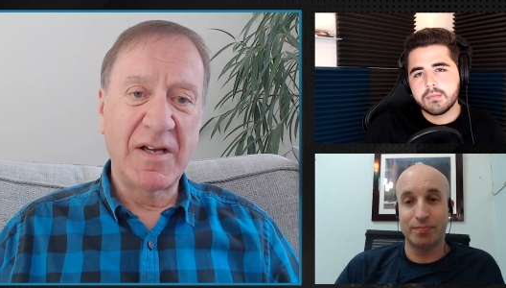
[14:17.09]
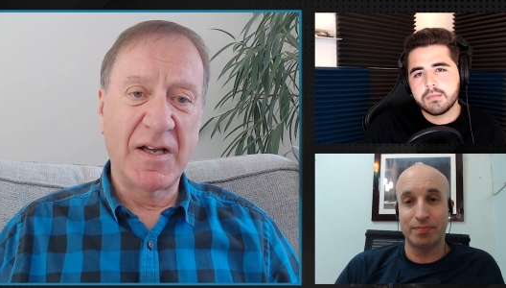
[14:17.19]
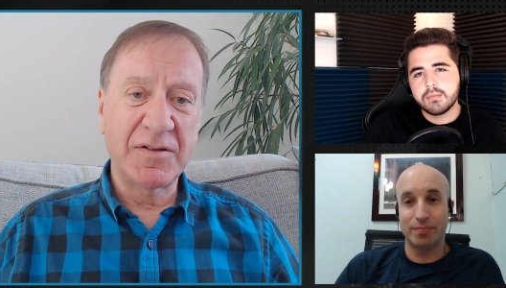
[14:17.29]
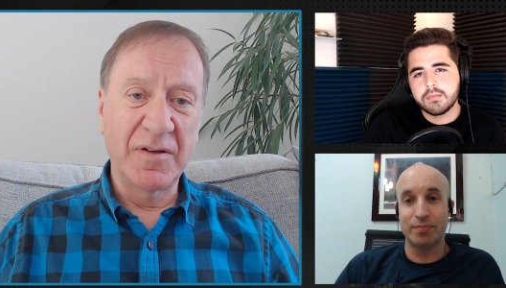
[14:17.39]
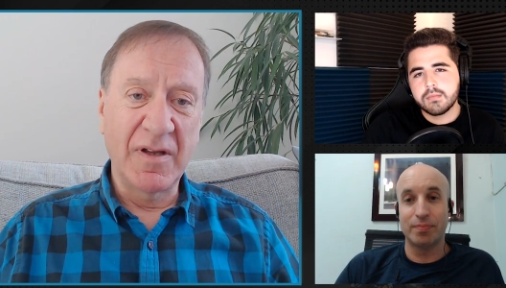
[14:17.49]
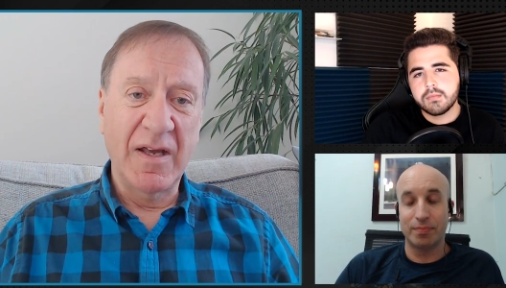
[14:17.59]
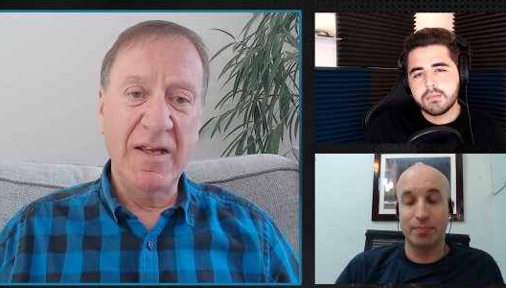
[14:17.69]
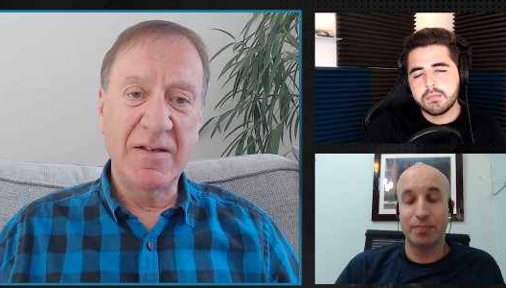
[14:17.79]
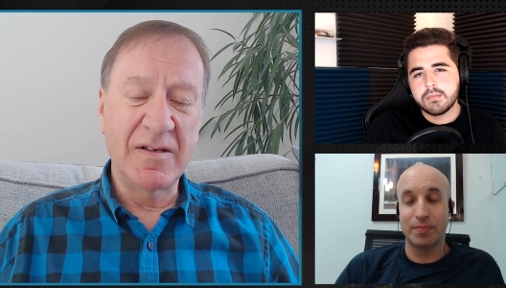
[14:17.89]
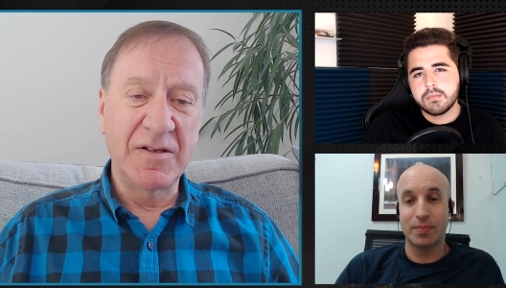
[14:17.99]
Speaker 1: you touched on the
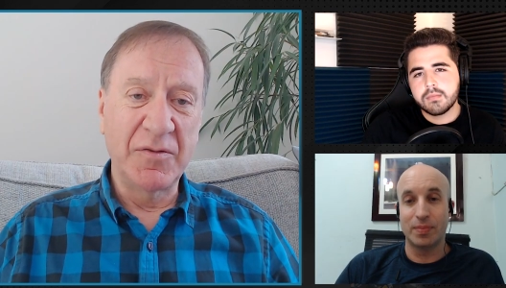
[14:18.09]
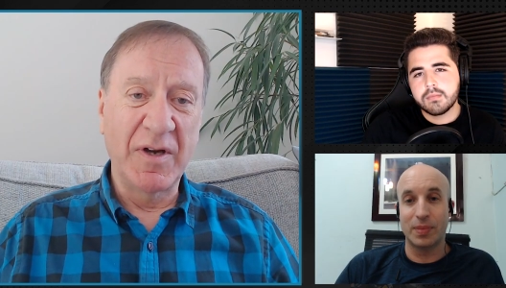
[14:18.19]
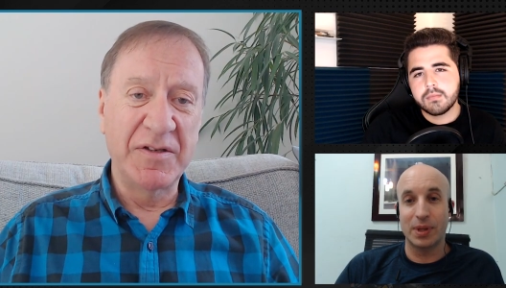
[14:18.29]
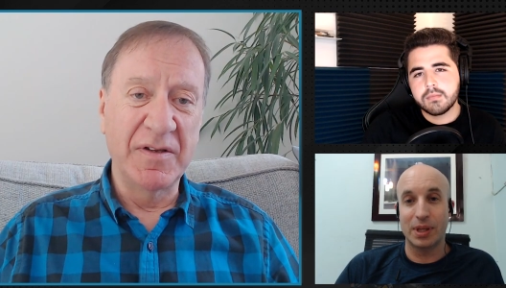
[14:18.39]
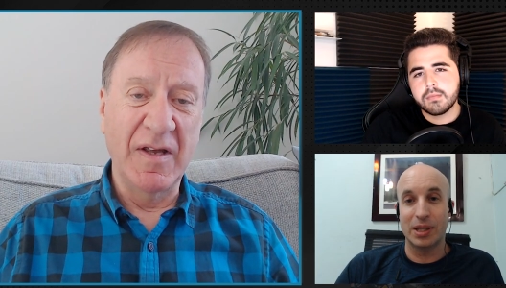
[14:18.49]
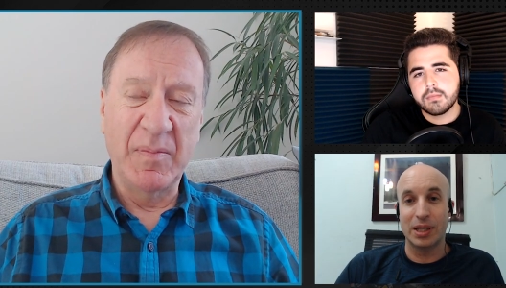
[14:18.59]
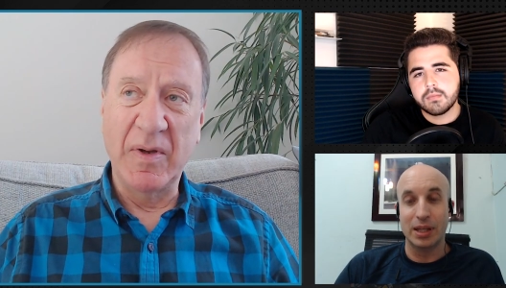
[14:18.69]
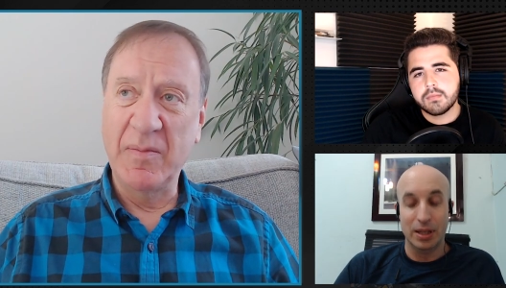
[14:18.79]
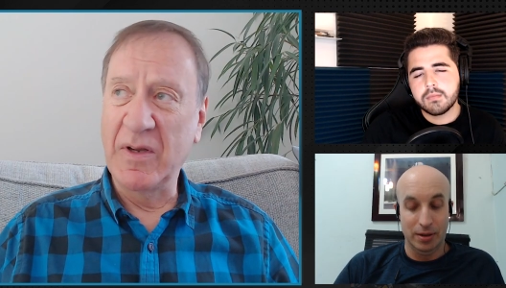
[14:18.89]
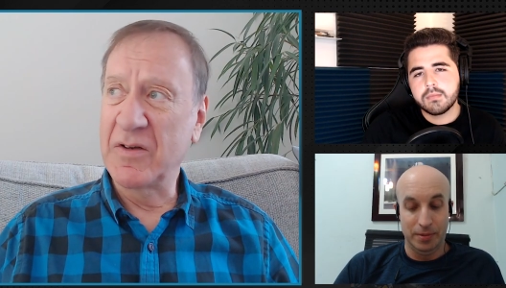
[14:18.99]
heat situation there,
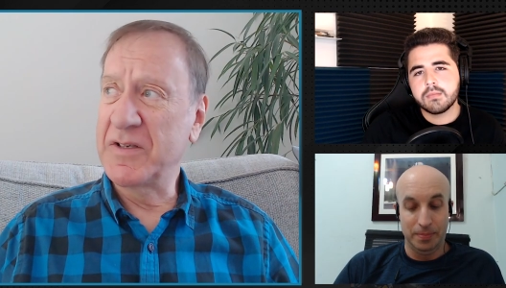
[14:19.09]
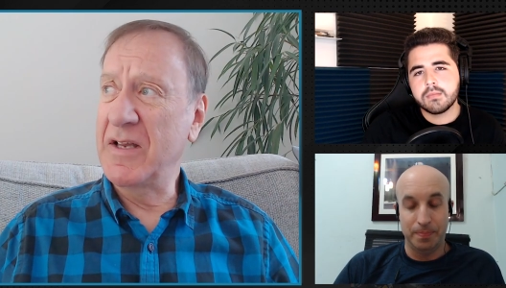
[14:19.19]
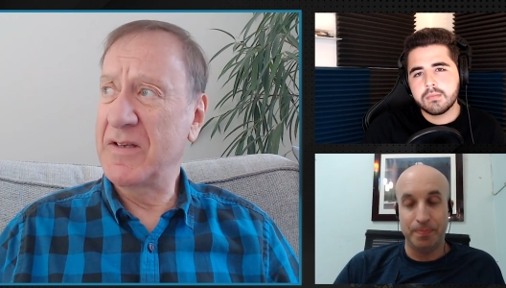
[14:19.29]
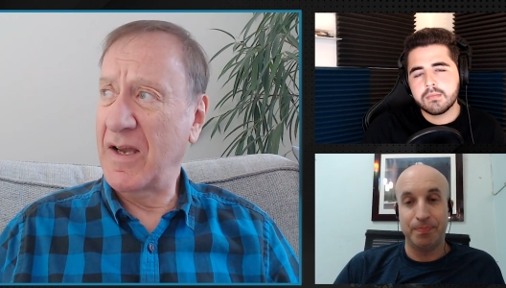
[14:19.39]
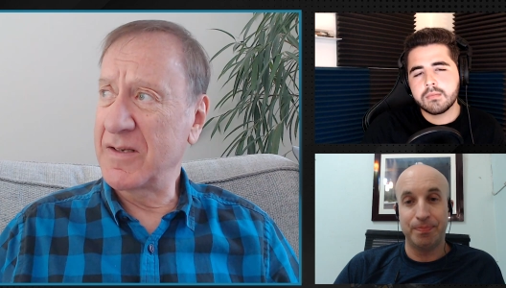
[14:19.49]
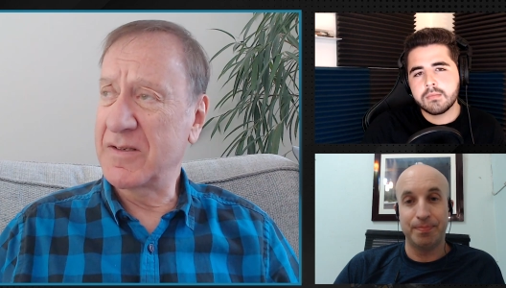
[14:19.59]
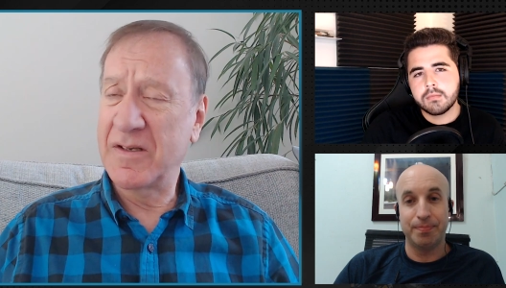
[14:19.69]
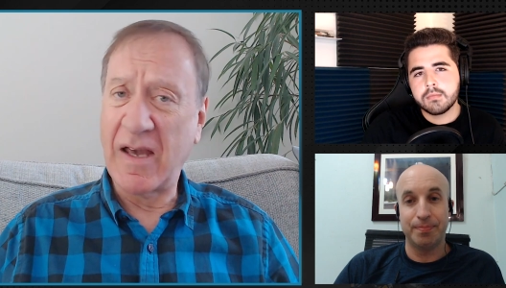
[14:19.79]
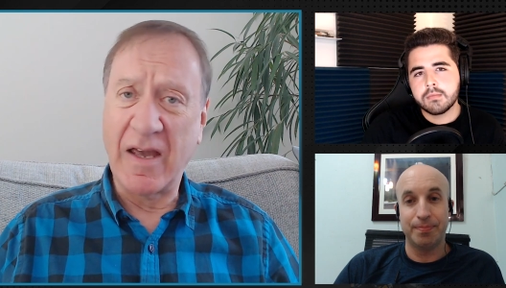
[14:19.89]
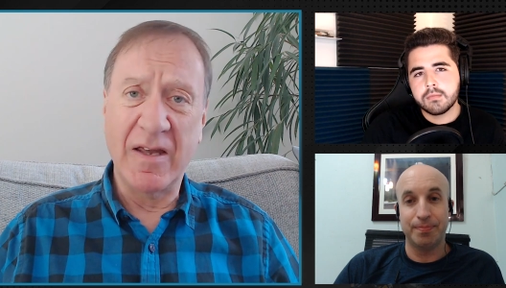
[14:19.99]
Pete, because it does
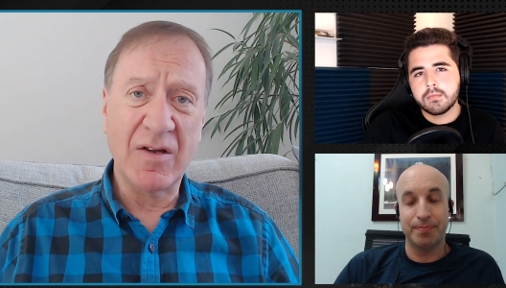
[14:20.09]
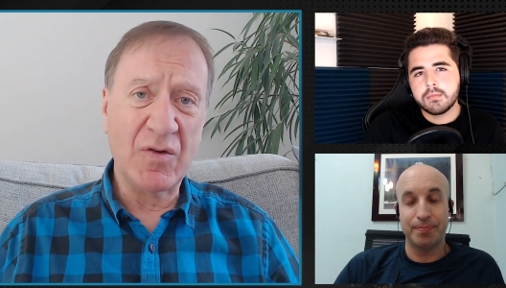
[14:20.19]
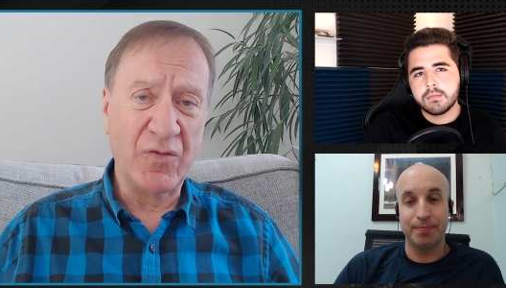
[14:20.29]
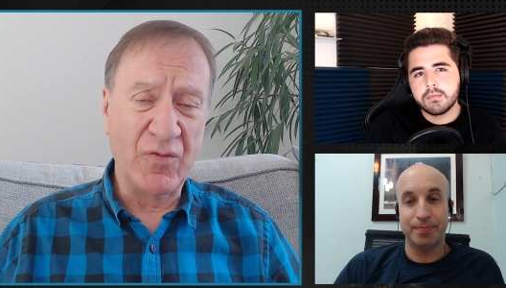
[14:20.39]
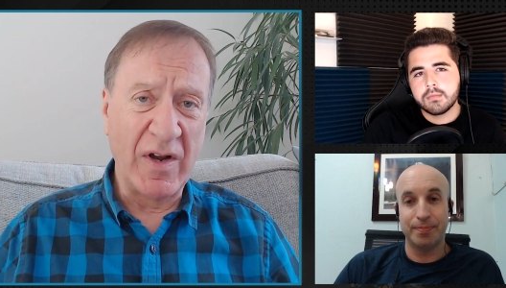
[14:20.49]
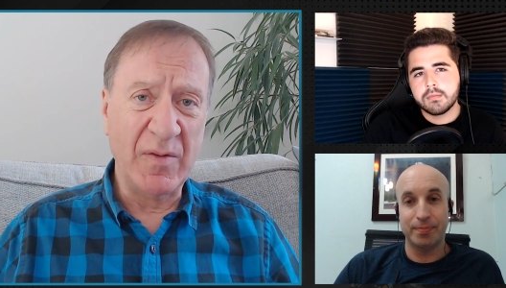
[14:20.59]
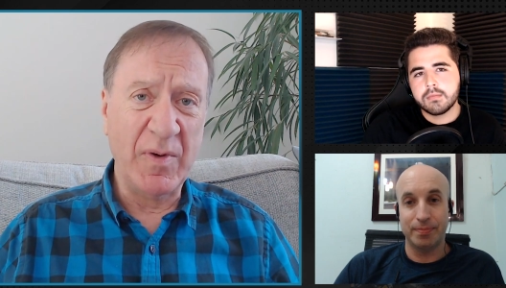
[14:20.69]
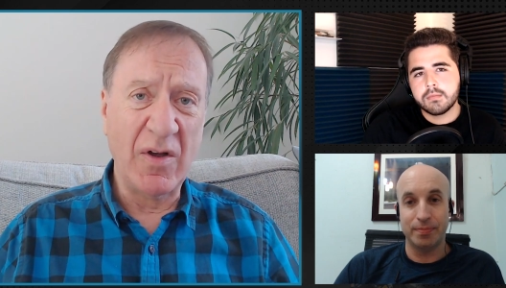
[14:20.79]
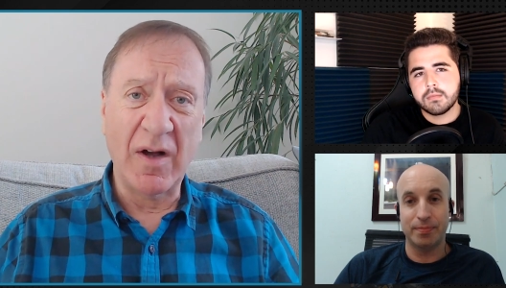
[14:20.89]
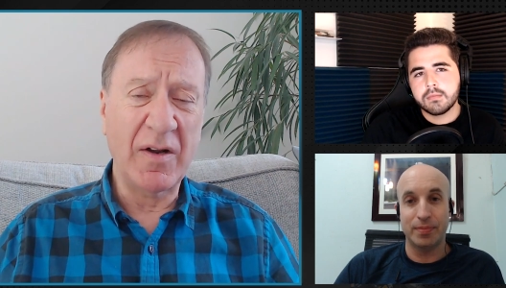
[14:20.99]
get incredibly hot.